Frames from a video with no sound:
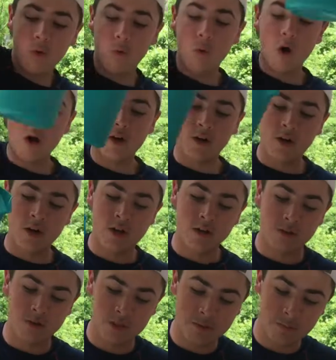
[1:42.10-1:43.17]
water
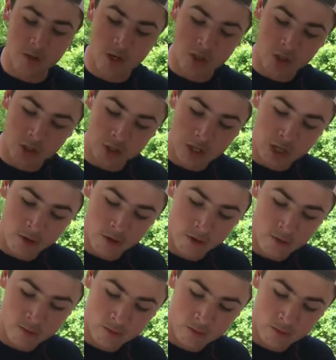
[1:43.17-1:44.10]
into the spinach container,